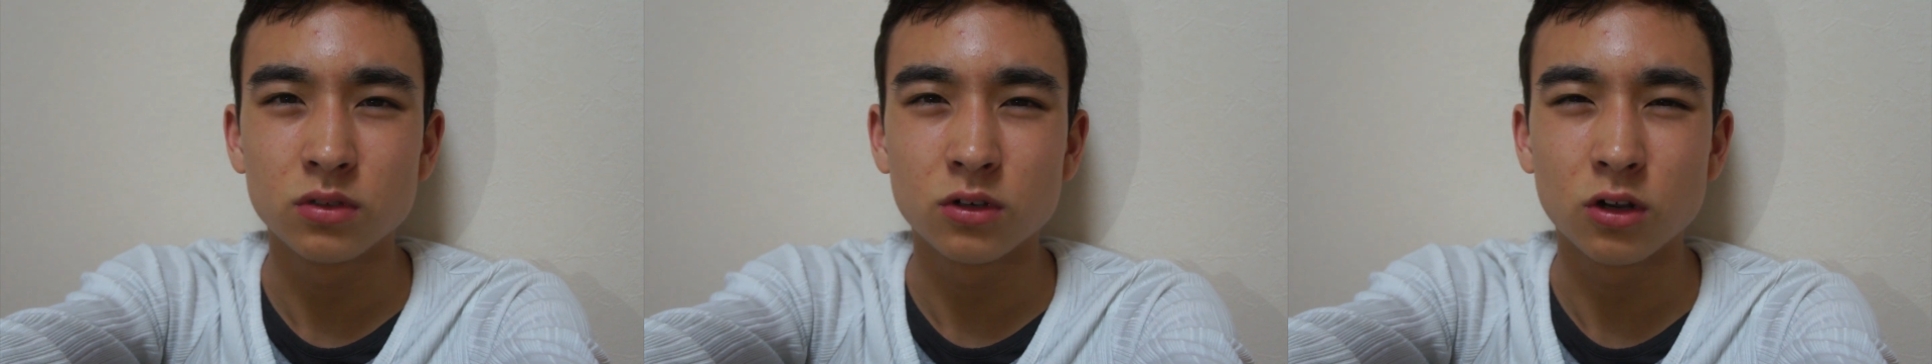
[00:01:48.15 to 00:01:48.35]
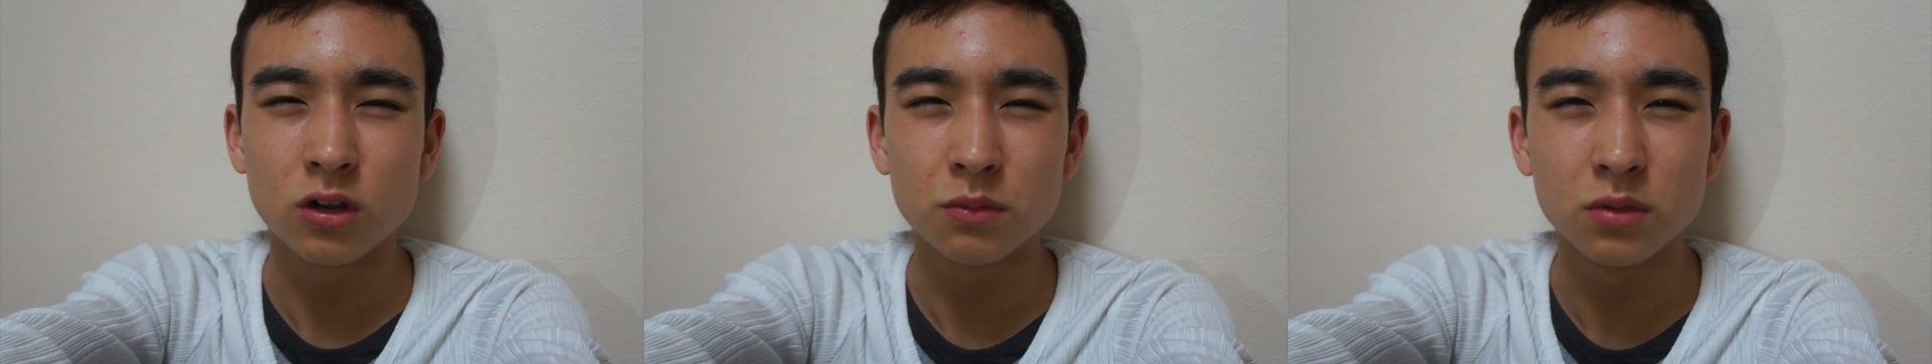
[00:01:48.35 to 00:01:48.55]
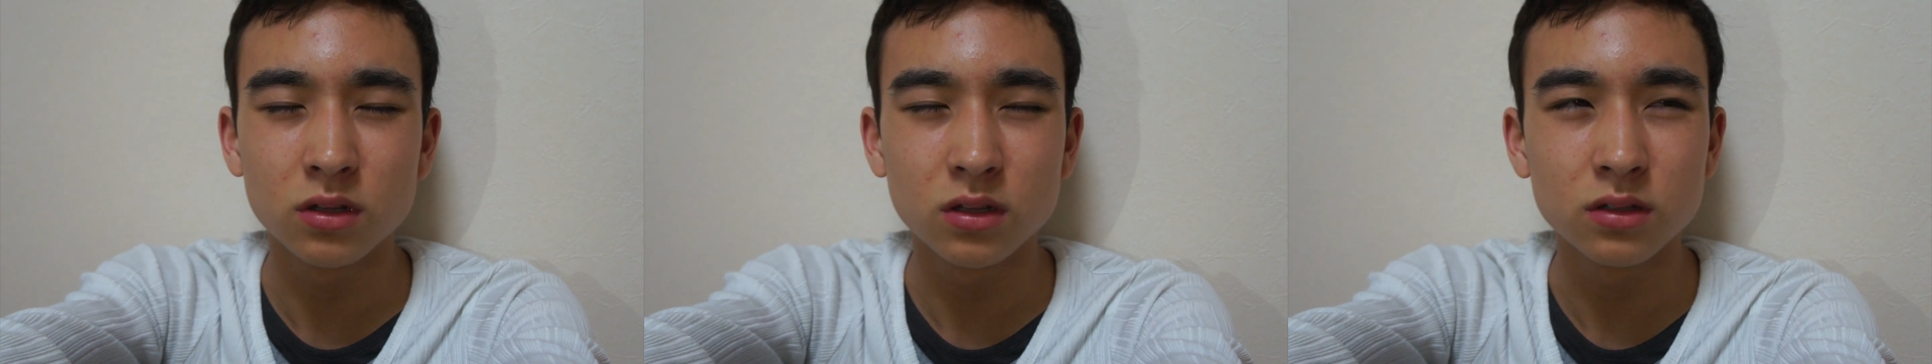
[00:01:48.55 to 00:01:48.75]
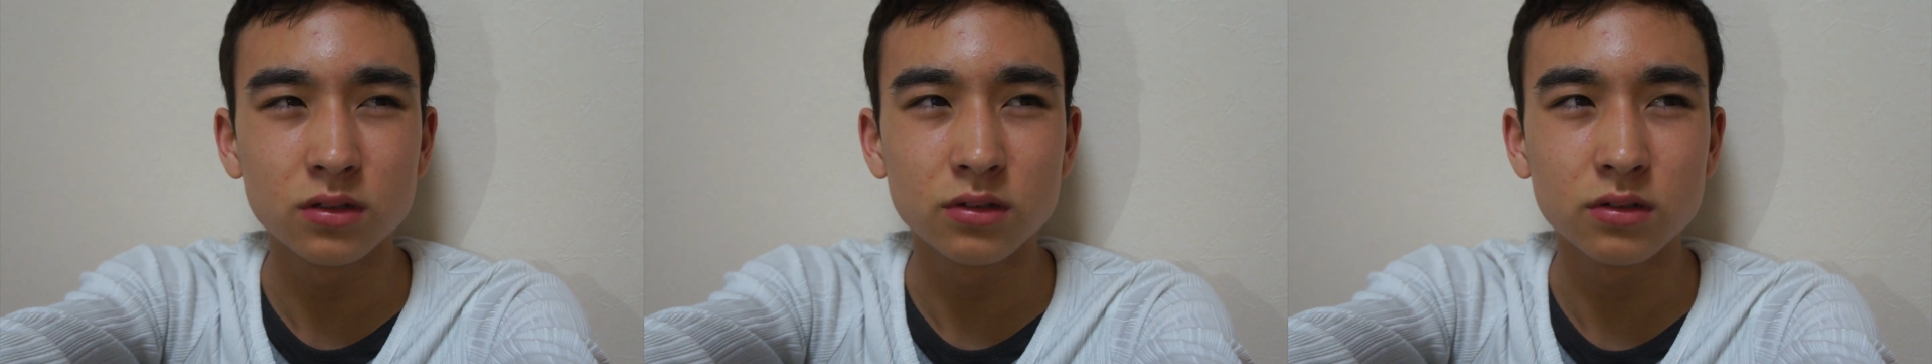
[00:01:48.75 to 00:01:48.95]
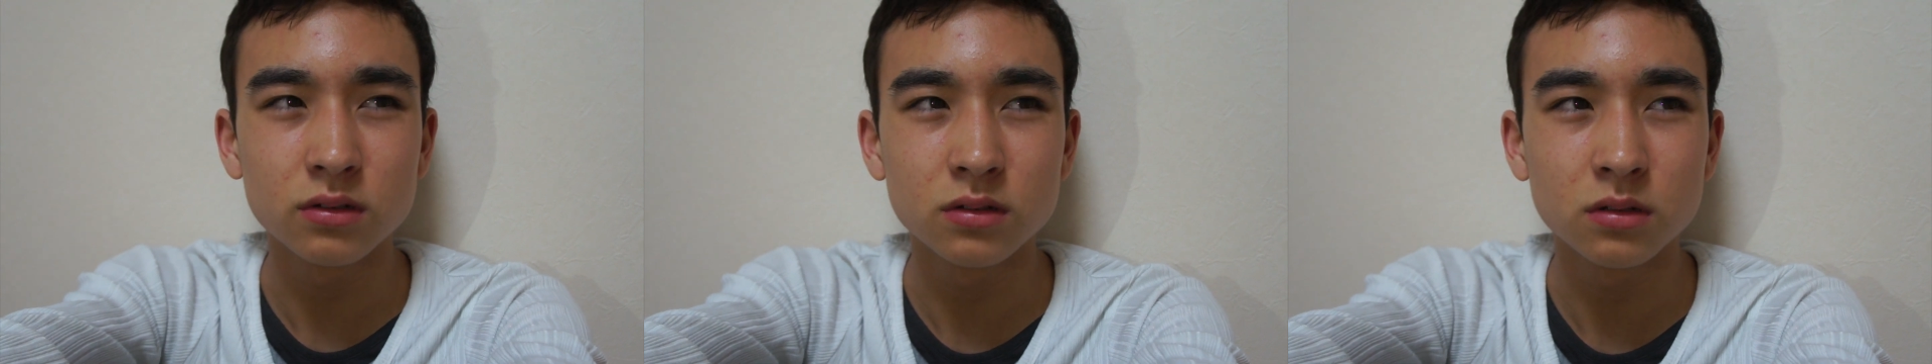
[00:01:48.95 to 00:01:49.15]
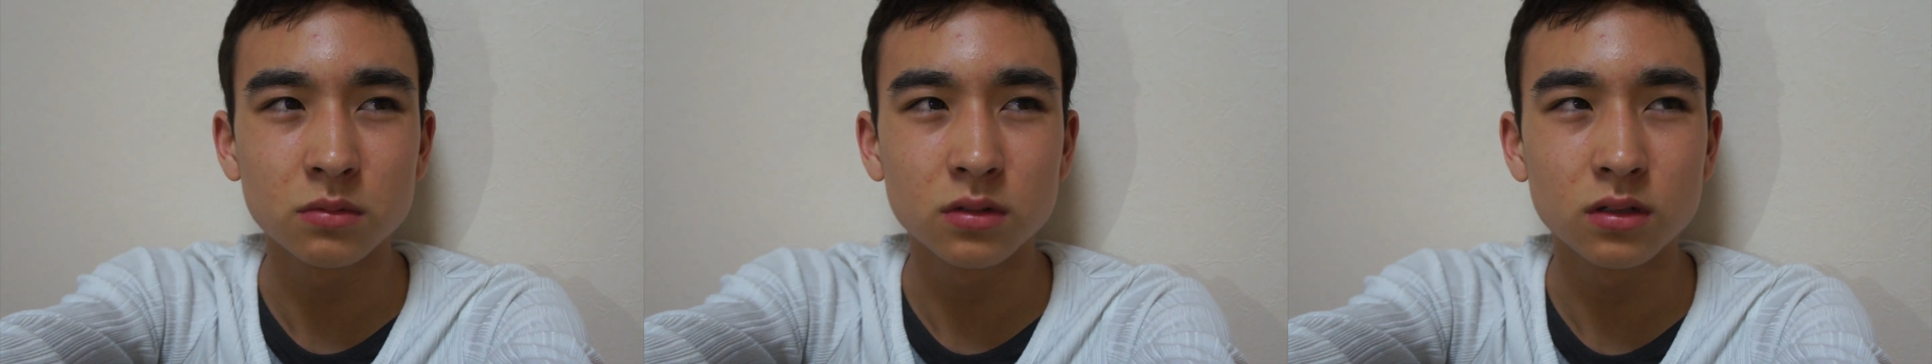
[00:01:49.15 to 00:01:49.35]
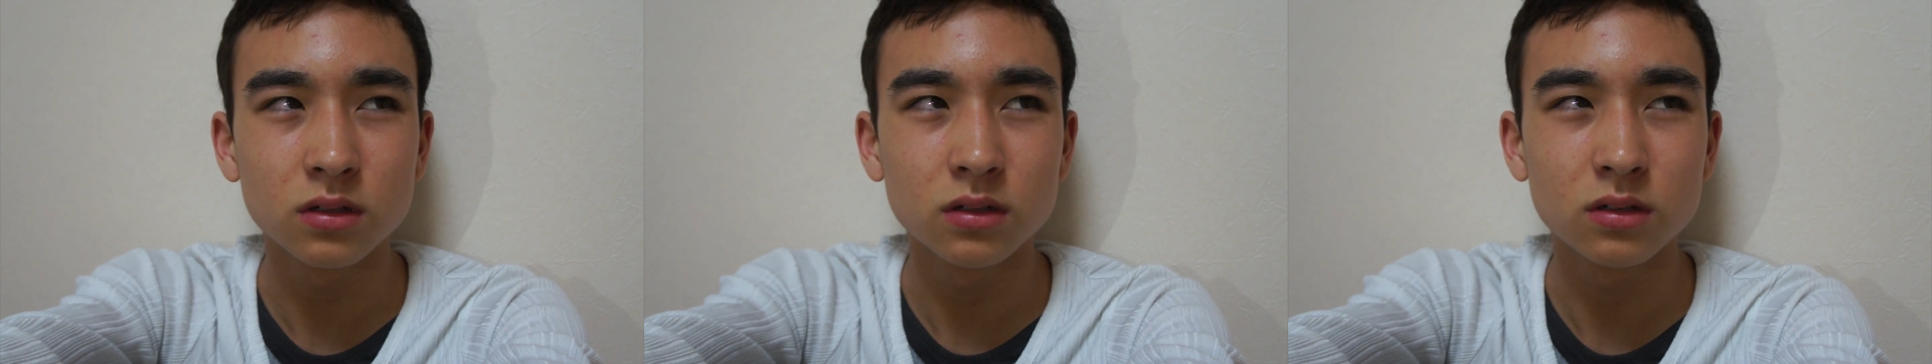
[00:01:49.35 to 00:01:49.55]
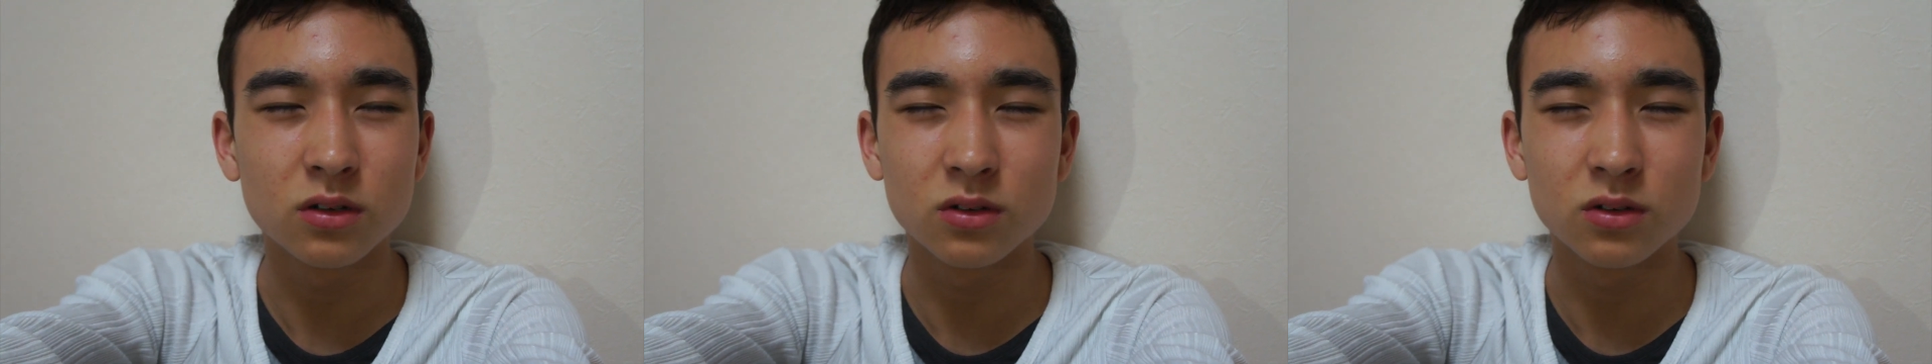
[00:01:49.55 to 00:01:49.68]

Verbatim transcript: turbulence or something?